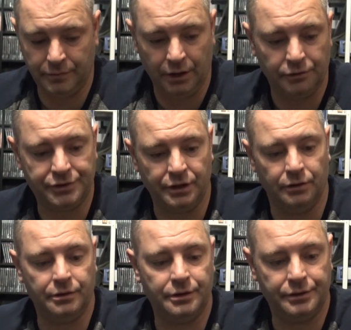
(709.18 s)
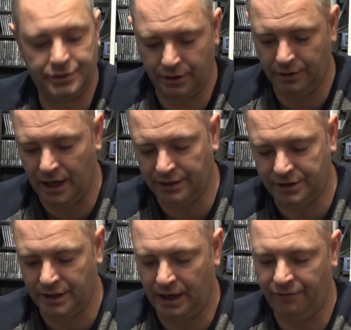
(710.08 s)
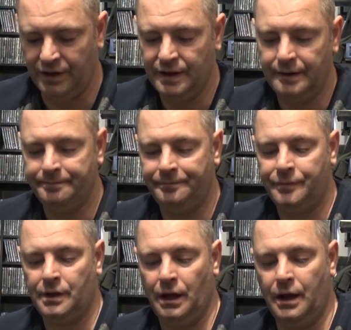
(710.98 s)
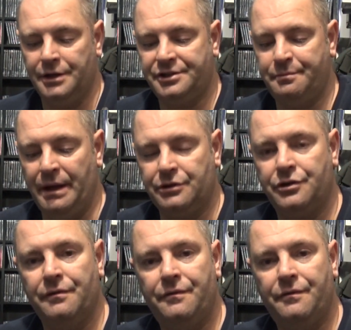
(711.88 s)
know, still nice to have. Spectrum